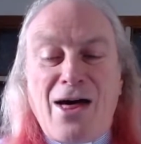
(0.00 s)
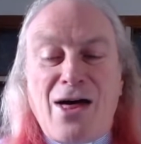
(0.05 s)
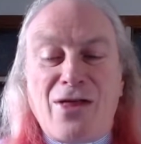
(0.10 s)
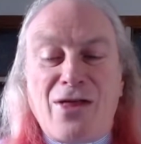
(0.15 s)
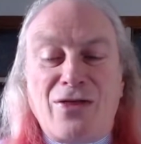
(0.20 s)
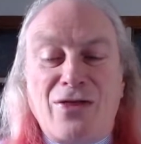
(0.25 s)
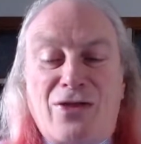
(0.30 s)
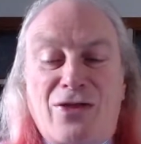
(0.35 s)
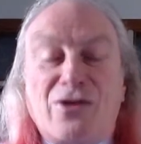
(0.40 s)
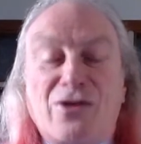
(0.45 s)

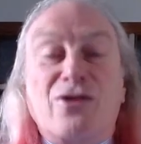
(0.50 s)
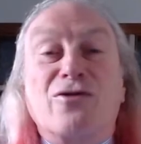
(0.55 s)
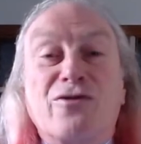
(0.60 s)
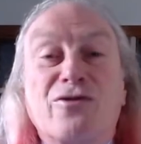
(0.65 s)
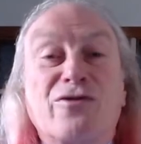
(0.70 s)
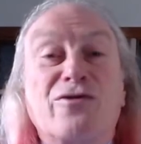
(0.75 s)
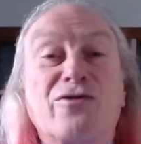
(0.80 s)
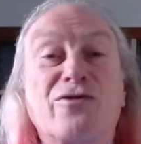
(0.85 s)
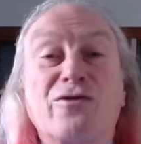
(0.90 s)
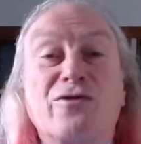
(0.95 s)
There are
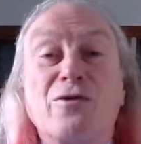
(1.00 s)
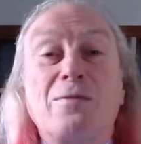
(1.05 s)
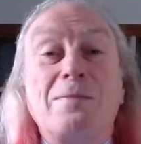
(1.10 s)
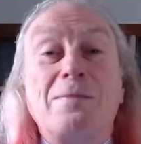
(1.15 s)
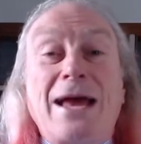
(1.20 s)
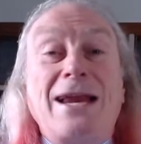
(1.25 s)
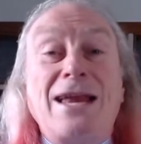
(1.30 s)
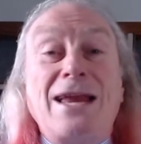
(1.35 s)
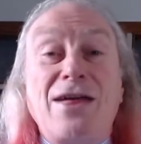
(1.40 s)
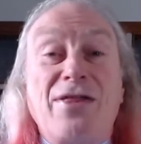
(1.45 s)
so
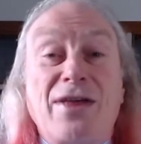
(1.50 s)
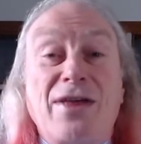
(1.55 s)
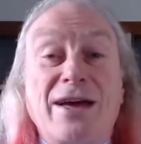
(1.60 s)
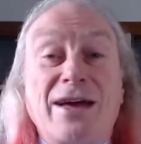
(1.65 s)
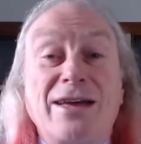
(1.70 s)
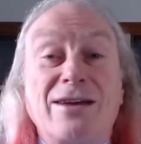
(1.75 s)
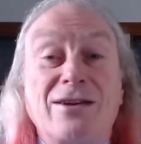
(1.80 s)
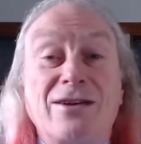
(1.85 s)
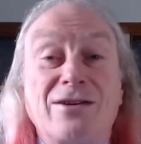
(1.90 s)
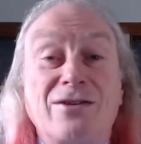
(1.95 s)
many
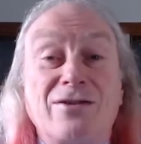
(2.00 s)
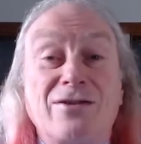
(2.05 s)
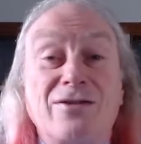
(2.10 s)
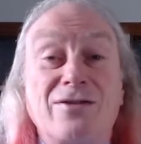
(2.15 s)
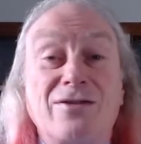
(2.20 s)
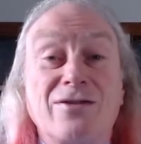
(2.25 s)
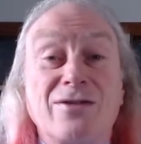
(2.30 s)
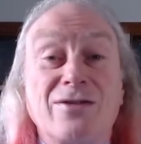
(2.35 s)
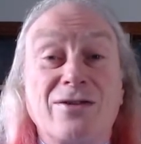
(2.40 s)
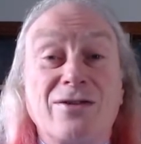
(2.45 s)

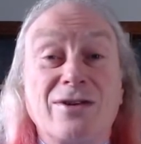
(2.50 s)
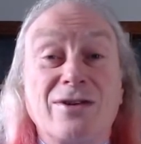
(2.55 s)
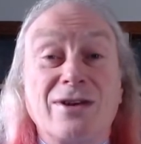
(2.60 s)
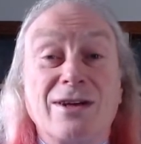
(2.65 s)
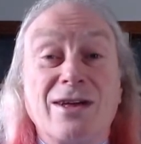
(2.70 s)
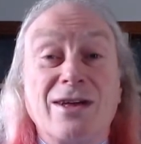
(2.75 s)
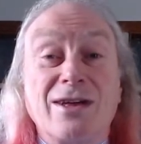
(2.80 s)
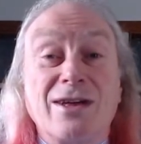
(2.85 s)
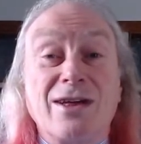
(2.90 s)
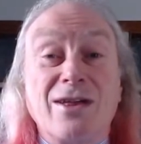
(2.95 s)
things
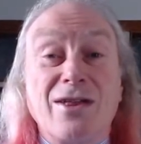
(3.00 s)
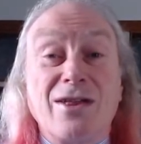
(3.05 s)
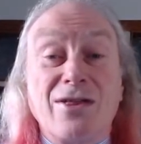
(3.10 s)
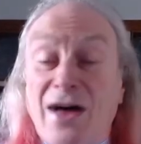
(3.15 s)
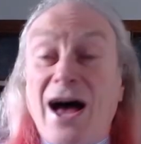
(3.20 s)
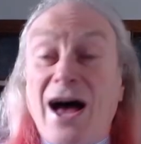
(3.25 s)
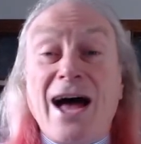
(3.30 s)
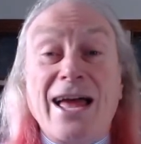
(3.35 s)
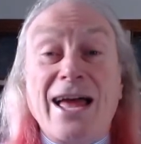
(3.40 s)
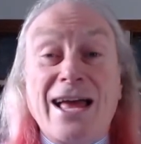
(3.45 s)
that
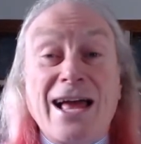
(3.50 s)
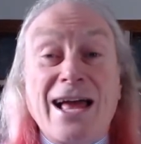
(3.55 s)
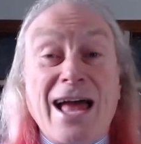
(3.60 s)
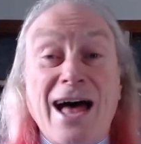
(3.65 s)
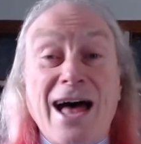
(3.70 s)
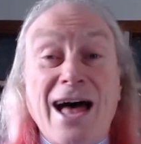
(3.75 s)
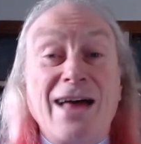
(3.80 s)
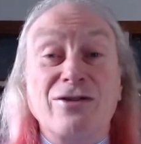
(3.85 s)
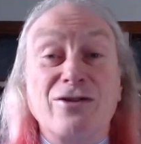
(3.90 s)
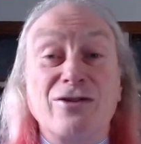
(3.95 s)
I
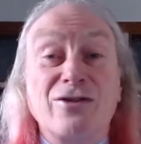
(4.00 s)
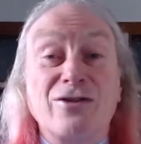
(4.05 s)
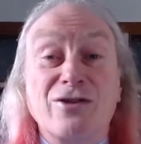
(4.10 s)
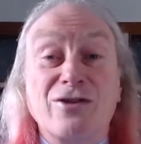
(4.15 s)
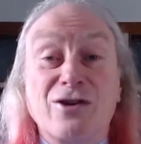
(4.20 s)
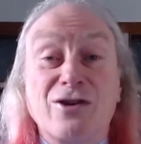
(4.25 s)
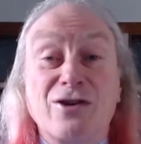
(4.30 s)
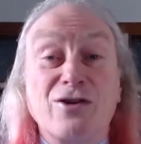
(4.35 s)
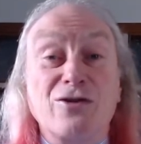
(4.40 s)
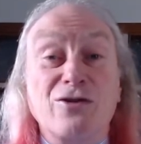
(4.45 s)
can't
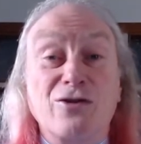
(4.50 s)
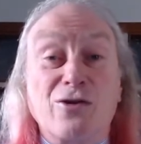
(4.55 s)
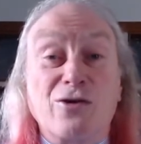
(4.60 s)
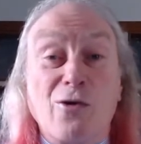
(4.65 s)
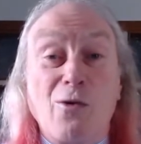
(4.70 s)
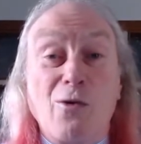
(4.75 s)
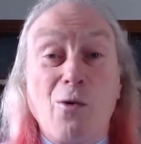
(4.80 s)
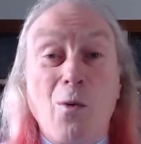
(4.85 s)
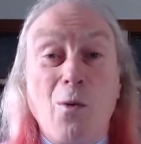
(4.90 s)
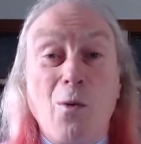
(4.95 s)
control.